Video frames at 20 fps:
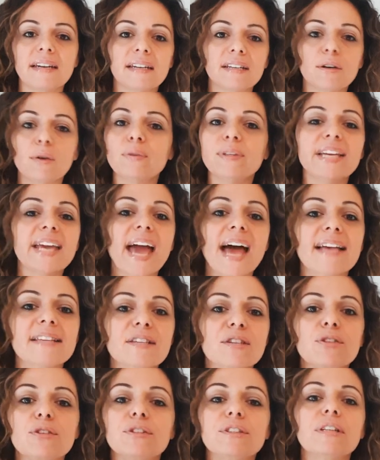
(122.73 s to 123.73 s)
it only has
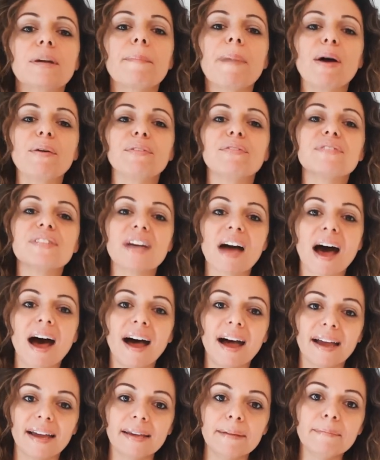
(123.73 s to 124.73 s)
a certain amount of
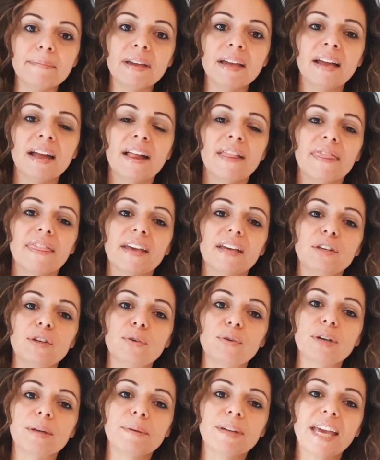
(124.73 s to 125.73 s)
time that
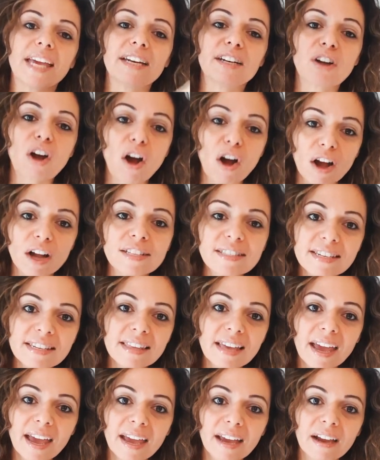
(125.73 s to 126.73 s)
you can get it onto
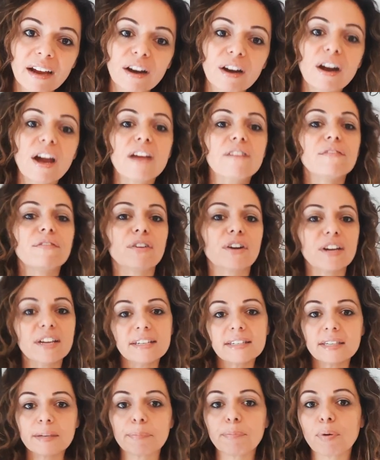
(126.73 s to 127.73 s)
the hair and for
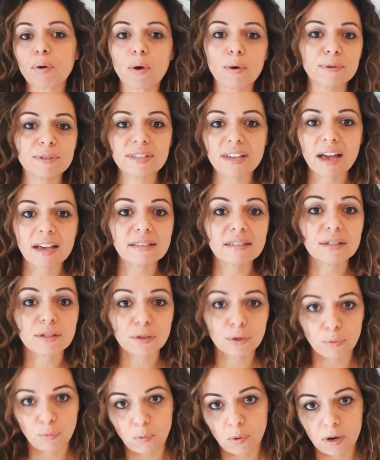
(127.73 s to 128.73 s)
it to process
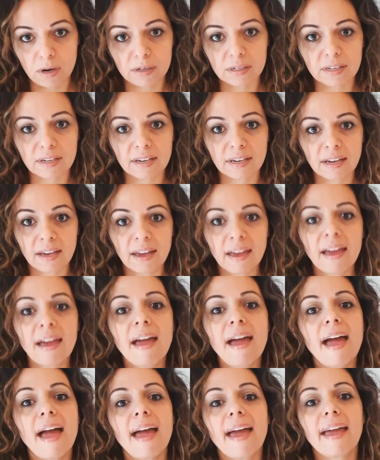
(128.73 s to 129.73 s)
to work.
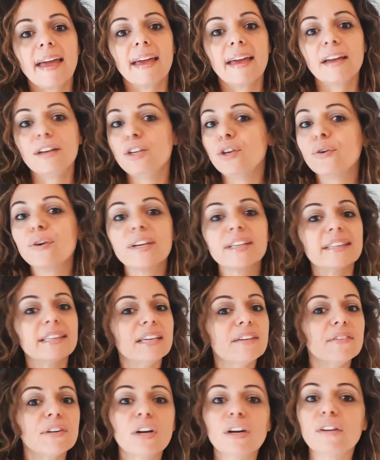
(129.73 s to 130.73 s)
And you could
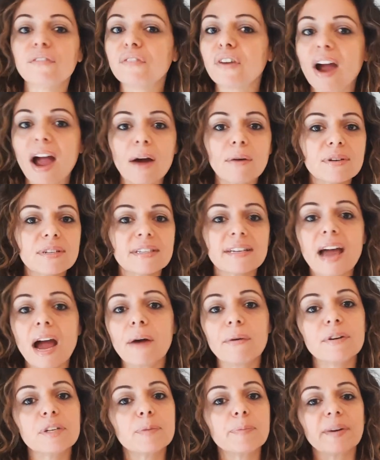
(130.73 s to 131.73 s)
leave it on for hours and
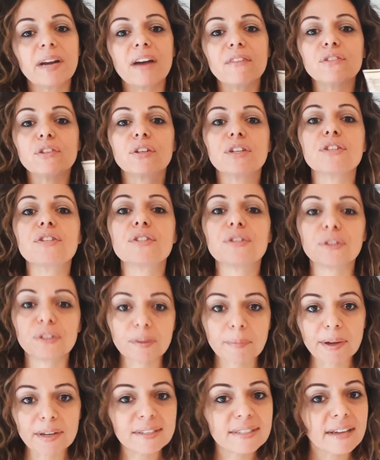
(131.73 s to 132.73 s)
hours, but after a certain
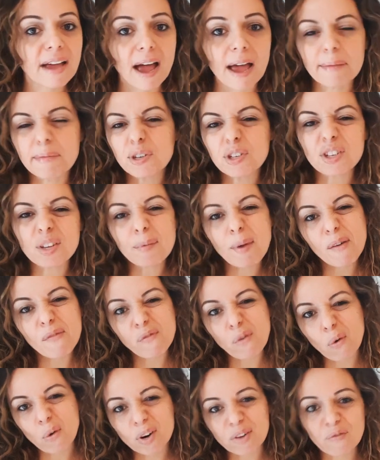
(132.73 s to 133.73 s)
amount of time, usually about
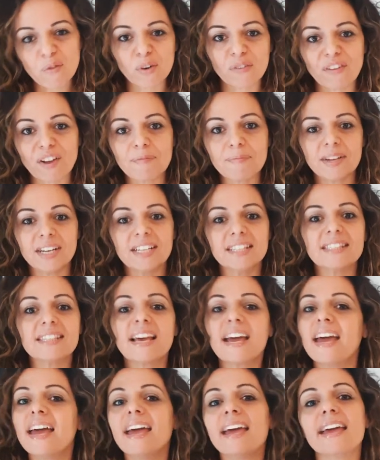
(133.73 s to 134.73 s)
40-45 minutes,
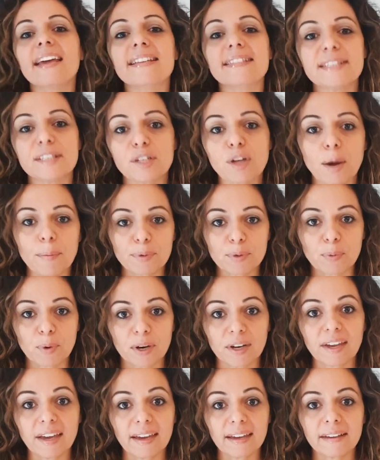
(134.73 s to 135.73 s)
it stops
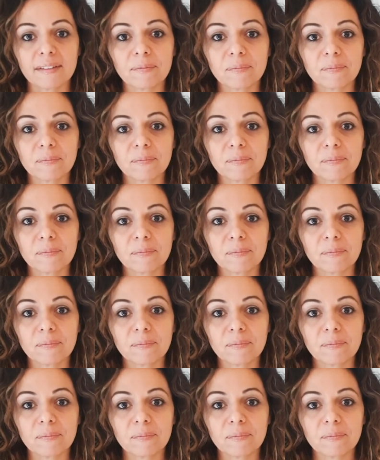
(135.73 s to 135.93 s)
working,